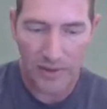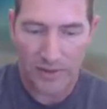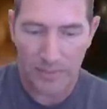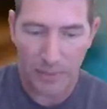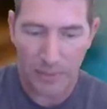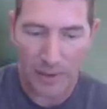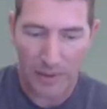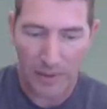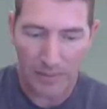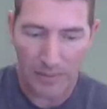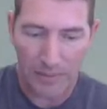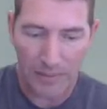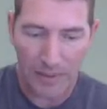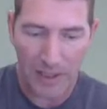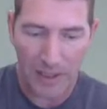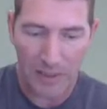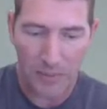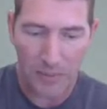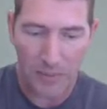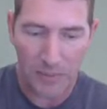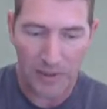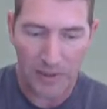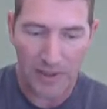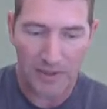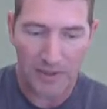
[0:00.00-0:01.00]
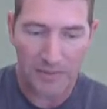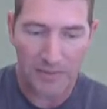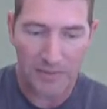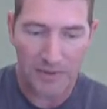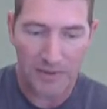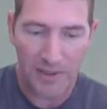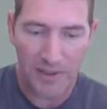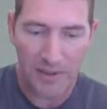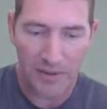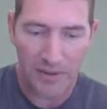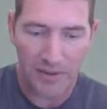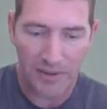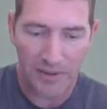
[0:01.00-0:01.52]
possible to get some
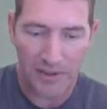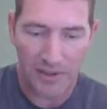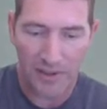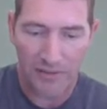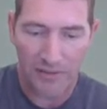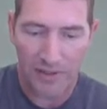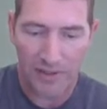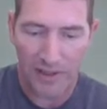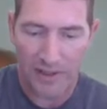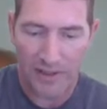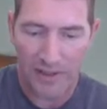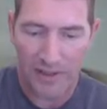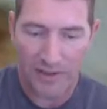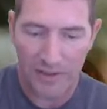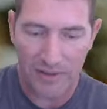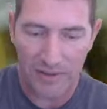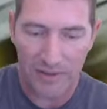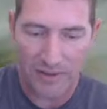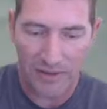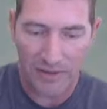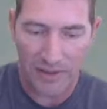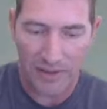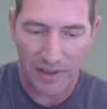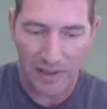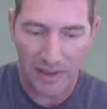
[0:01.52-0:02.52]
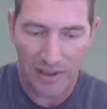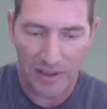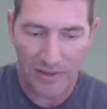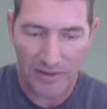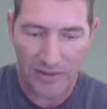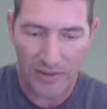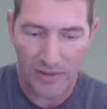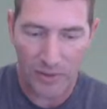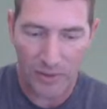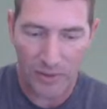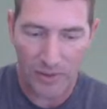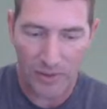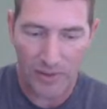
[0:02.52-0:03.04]
centered stuff out of this. Okay, let's
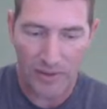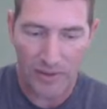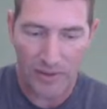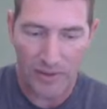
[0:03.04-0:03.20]
do it.